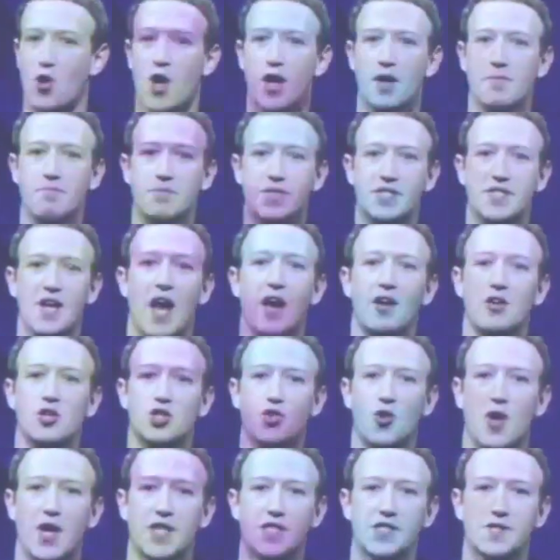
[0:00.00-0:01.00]
frames,
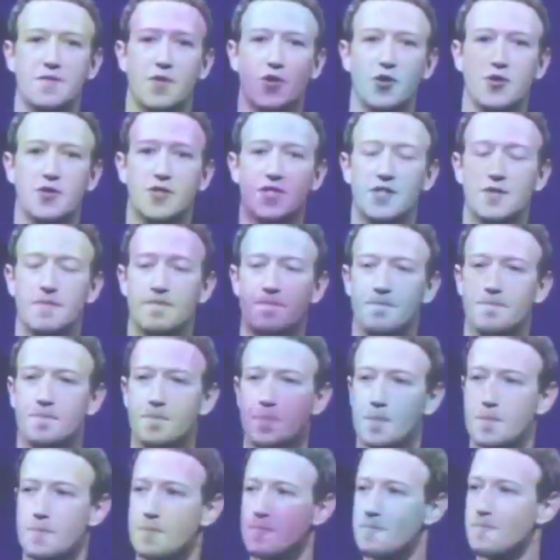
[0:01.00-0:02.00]
style transfers.
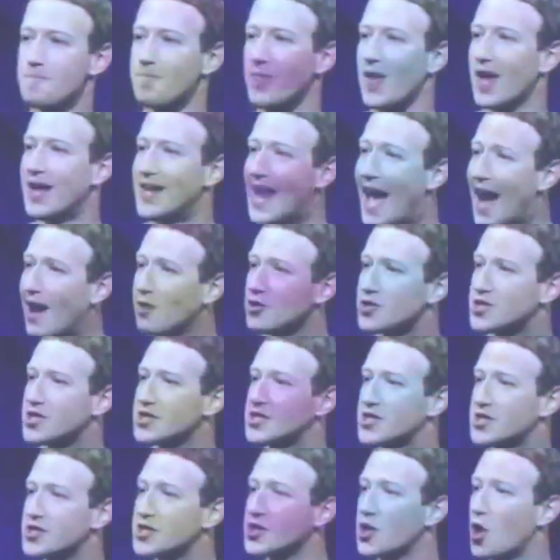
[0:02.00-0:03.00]
And now,
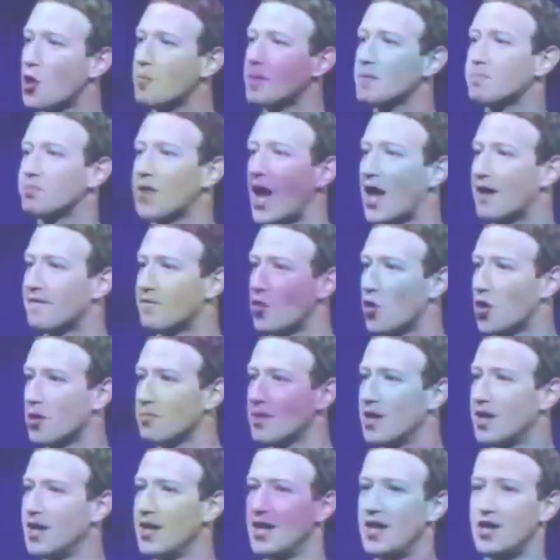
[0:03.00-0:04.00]
since this is an open
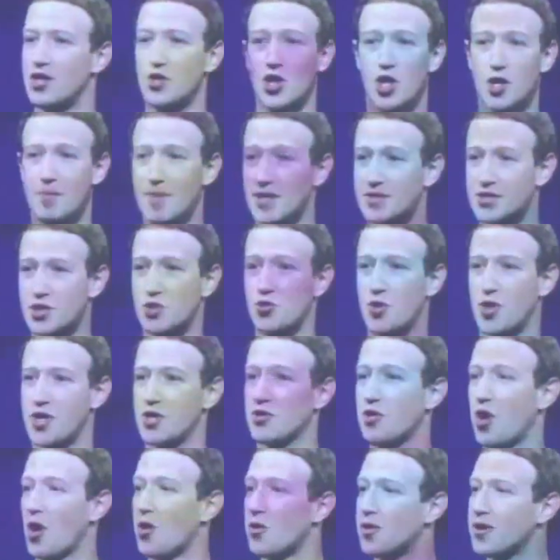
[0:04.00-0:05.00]
platform, you're going to be able to
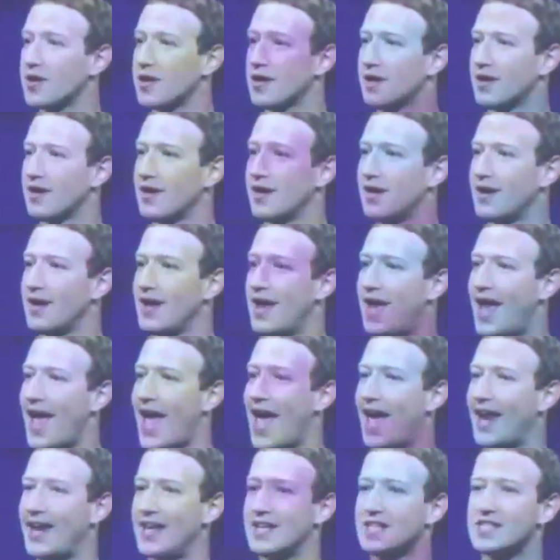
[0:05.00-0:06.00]
create your own.
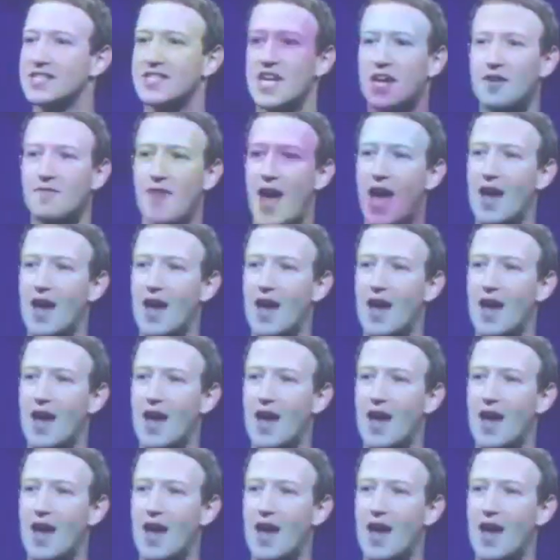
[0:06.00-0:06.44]
And instead of